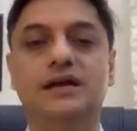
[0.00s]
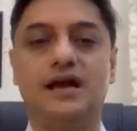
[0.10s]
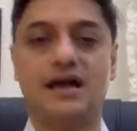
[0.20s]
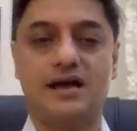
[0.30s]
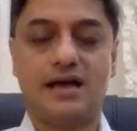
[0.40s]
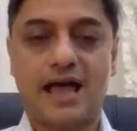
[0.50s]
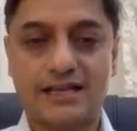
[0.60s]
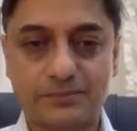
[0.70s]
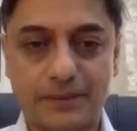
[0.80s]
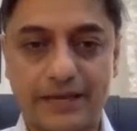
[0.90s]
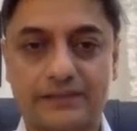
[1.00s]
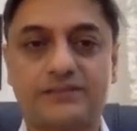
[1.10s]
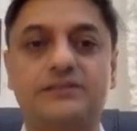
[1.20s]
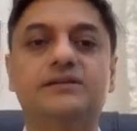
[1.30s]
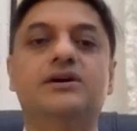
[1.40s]
aspect
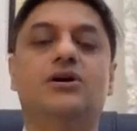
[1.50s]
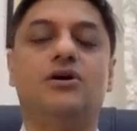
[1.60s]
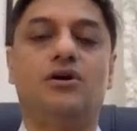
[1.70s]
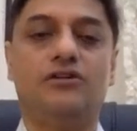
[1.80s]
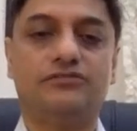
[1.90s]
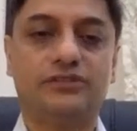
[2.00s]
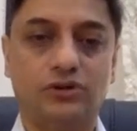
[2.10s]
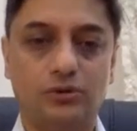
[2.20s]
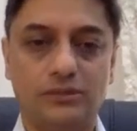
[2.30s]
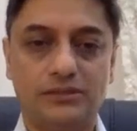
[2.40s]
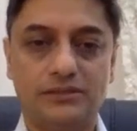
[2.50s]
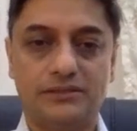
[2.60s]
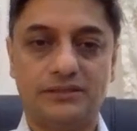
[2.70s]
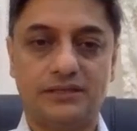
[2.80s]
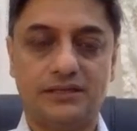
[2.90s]
of the
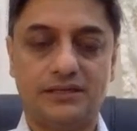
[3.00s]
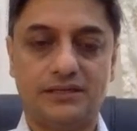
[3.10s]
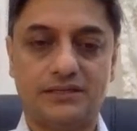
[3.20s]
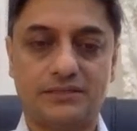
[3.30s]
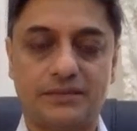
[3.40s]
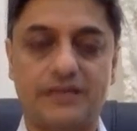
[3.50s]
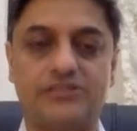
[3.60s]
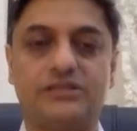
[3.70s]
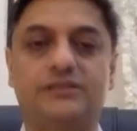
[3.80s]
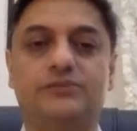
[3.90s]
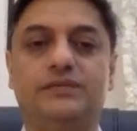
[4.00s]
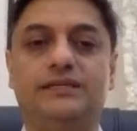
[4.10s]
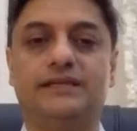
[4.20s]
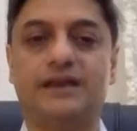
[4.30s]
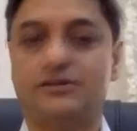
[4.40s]
global supply chain that we can
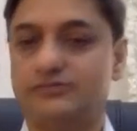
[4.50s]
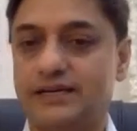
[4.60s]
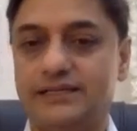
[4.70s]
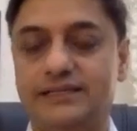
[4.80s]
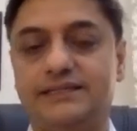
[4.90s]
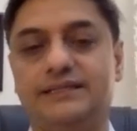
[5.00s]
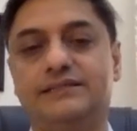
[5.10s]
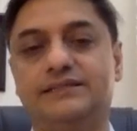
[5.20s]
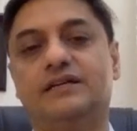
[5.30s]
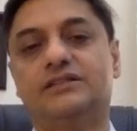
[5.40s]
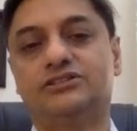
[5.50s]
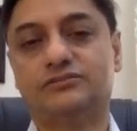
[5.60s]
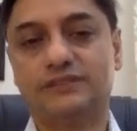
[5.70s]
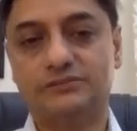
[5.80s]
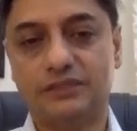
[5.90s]
now finally take advantage of,
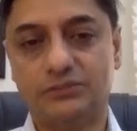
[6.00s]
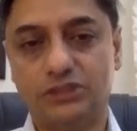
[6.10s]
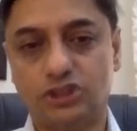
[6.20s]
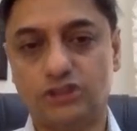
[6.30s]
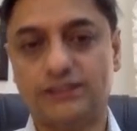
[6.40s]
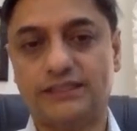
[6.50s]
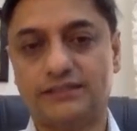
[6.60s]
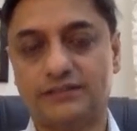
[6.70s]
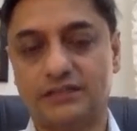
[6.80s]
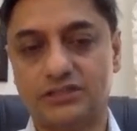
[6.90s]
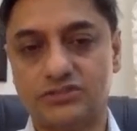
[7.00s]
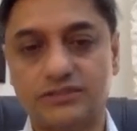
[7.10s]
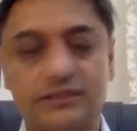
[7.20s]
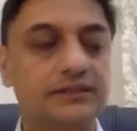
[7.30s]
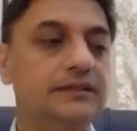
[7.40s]
and we should take advantage of
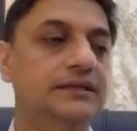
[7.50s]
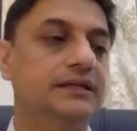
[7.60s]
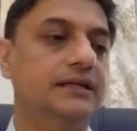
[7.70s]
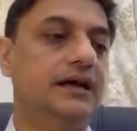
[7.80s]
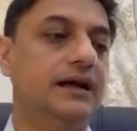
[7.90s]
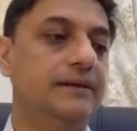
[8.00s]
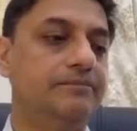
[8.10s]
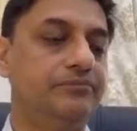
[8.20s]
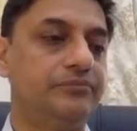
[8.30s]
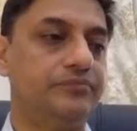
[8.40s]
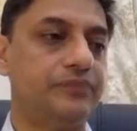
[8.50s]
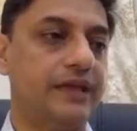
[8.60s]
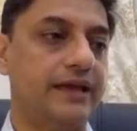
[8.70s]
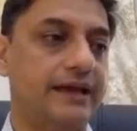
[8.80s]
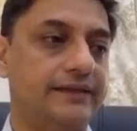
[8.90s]
it. And
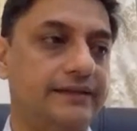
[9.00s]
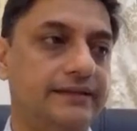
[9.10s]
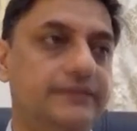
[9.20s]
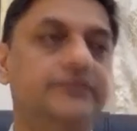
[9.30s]
I think